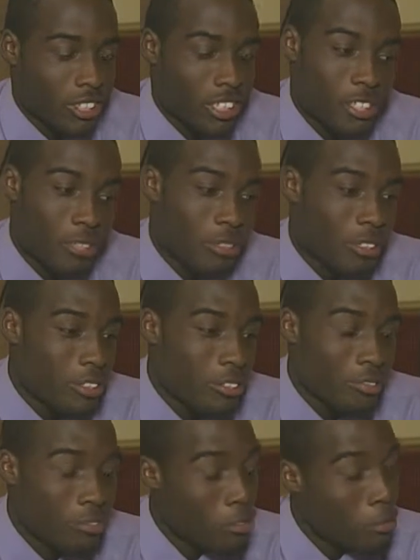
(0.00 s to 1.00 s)
Key to winning
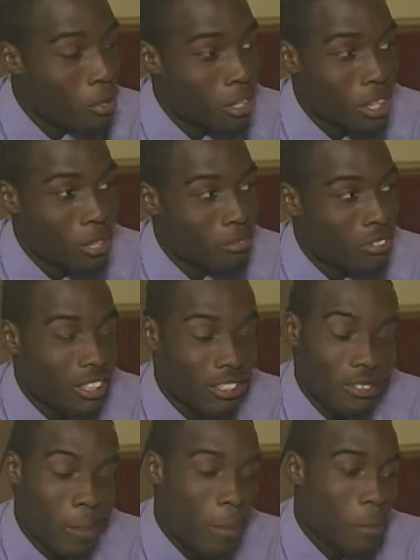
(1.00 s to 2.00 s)
a football game is
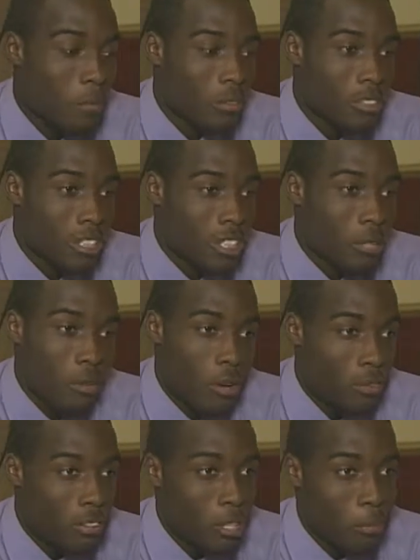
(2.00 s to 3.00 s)
like, keep
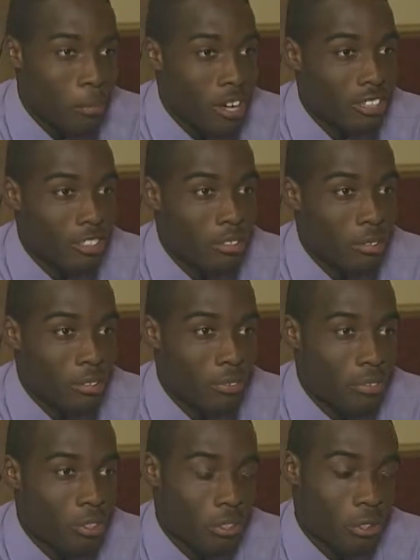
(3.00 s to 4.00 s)
everything positive on the
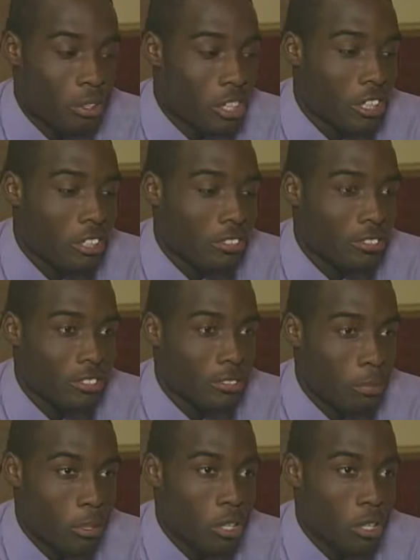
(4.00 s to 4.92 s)
field and negative.